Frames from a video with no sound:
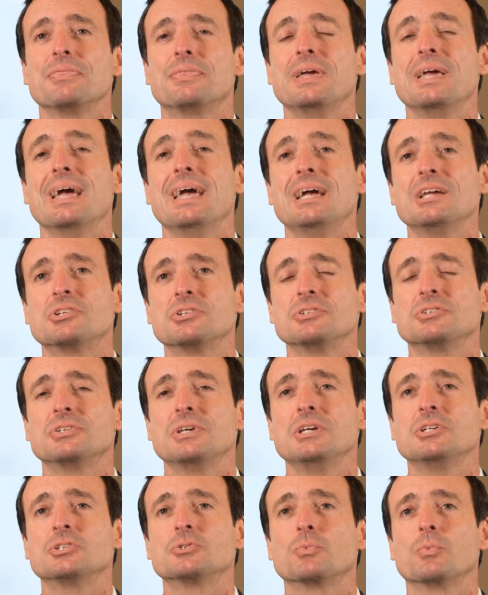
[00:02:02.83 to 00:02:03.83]
the
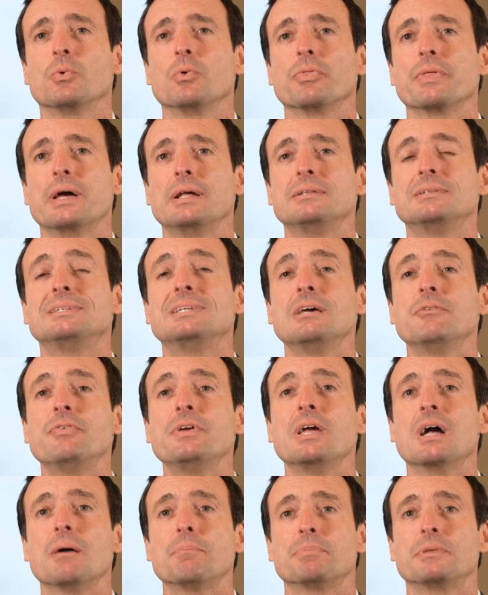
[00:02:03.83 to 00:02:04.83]
agencies will then
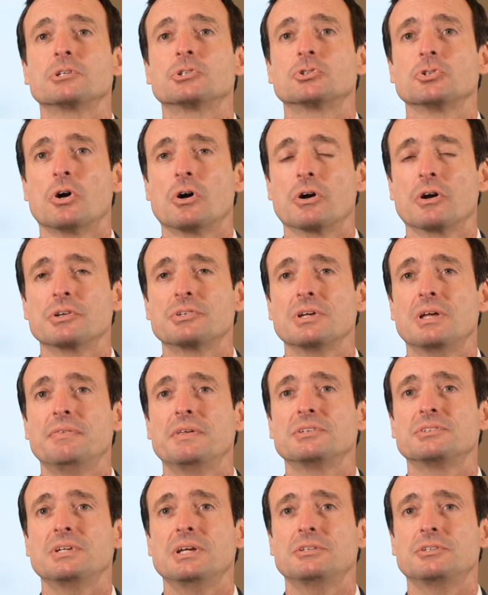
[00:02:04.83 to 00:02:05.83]
divvy up the SARs and
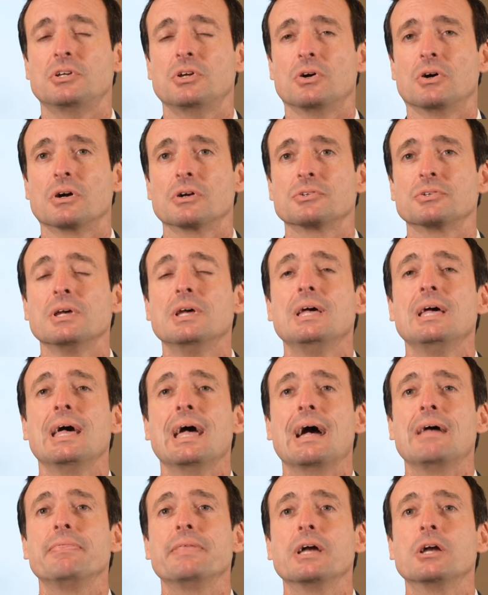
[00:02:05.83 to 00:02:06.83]
the CTRs
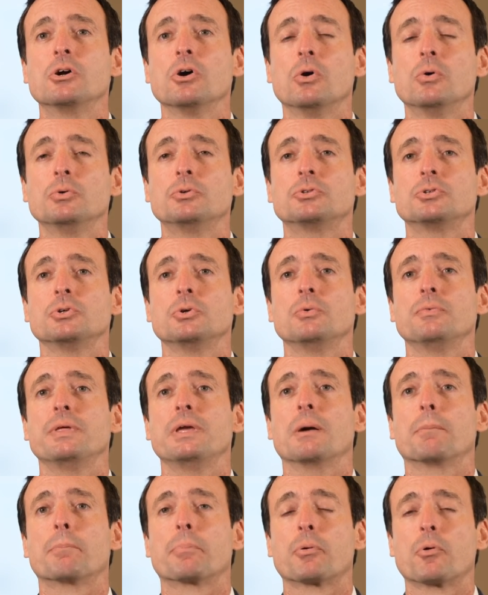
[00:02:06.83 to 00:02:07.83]
and they go to
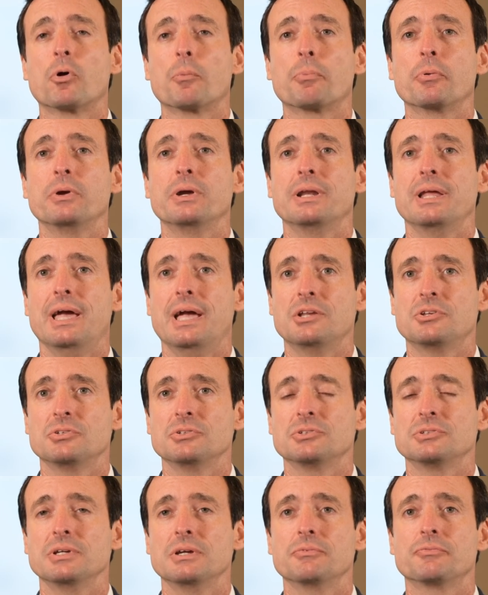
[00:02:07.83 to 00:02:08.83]
the appropriate
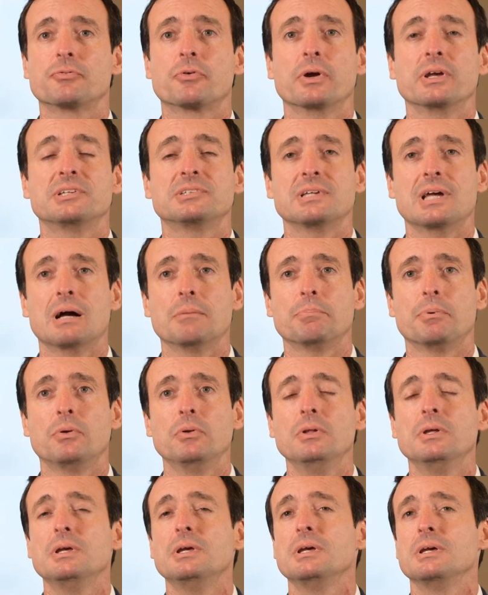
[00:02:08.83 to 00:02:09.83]
agency. For
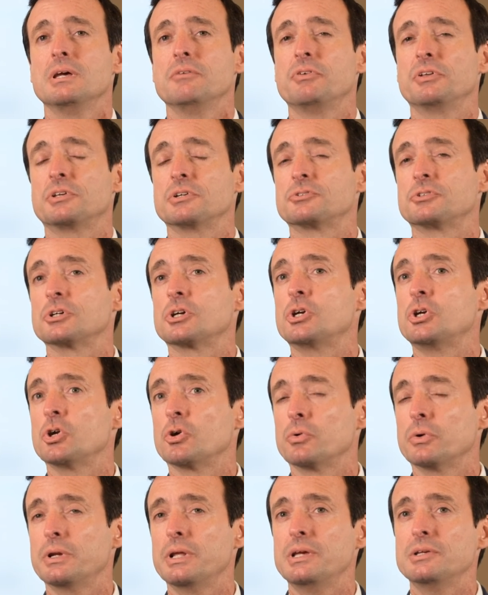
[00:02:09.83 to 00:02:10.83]
example, if it's a
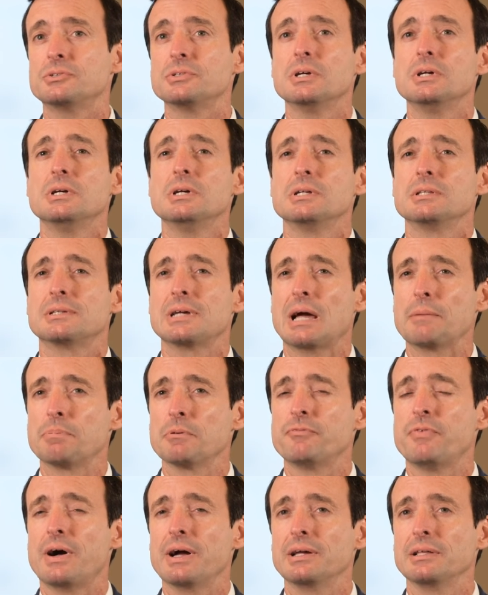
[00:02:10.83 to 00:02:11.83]
securities type
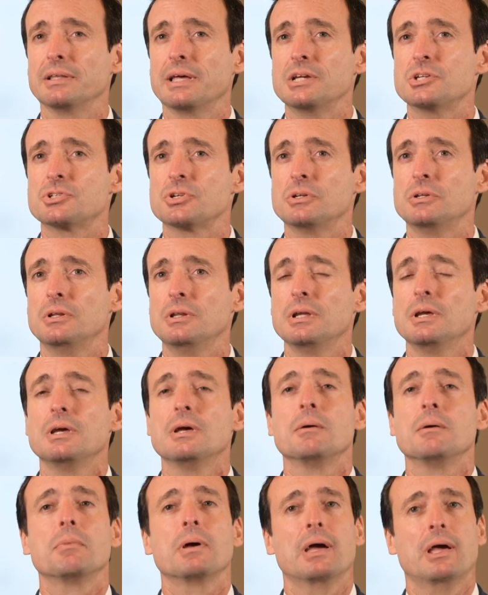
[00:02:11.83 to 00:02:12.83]
of violation,
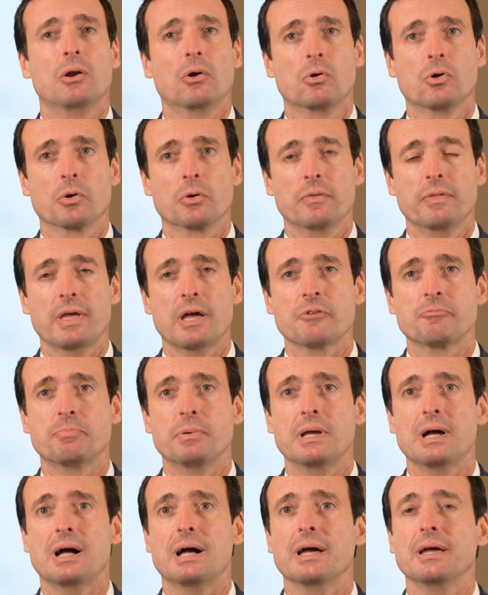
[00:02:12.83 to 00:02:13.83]
it'll go to the
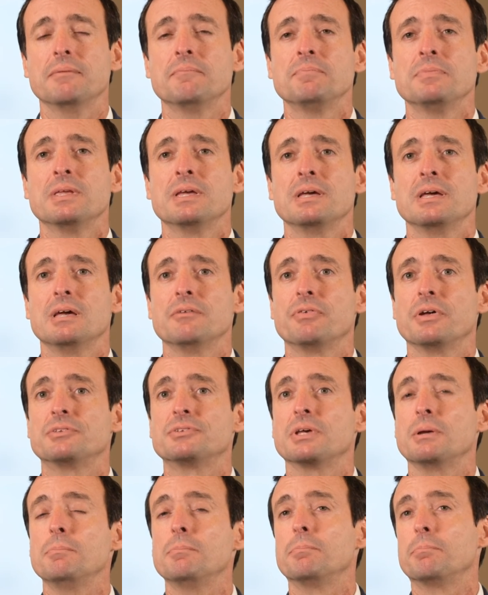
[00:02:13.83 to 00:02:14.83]
FBI. If
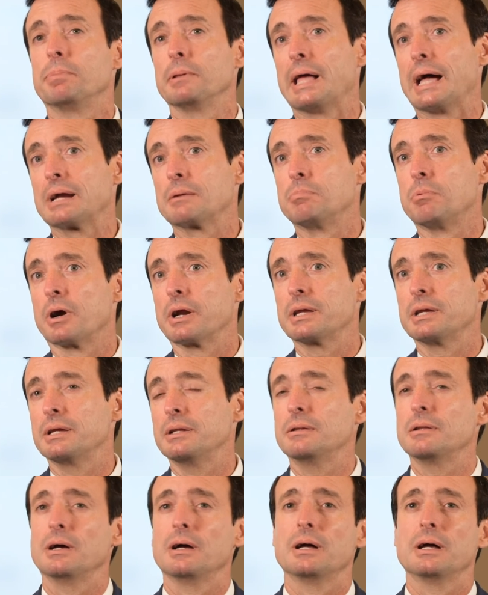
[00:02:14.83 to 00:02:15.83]
it's a black
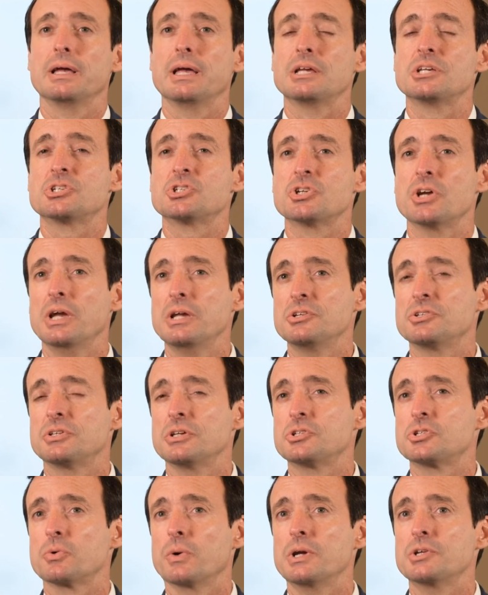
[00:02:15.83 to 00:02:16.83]
market exchange
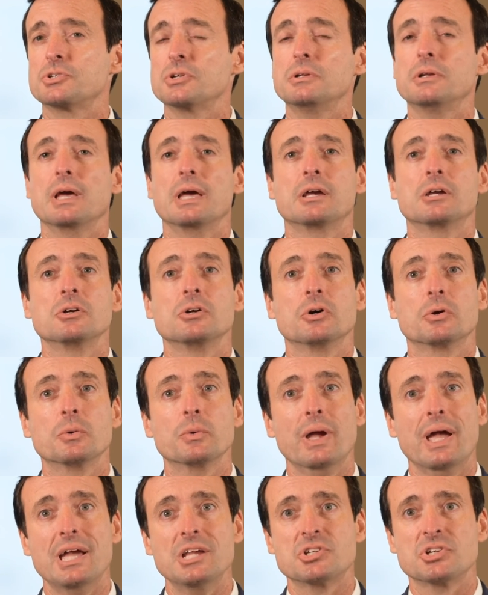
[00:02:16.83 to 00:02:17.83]
situation, it can go to
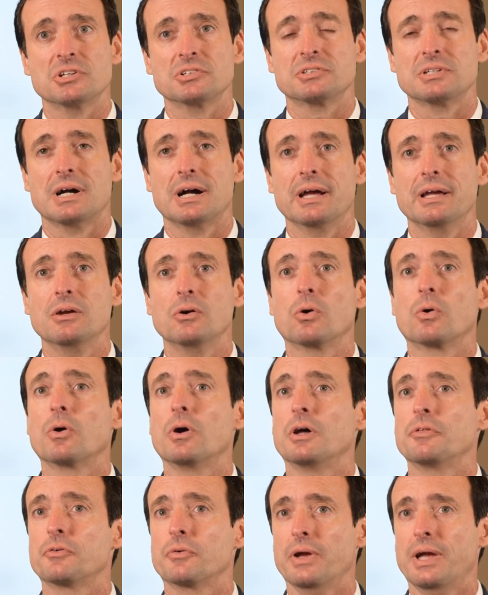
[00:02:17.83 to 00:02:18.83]
HSI or
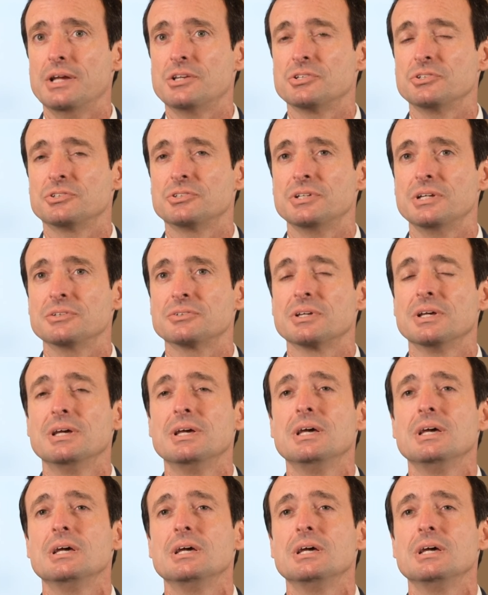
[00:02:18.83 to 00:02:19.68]
other agencies.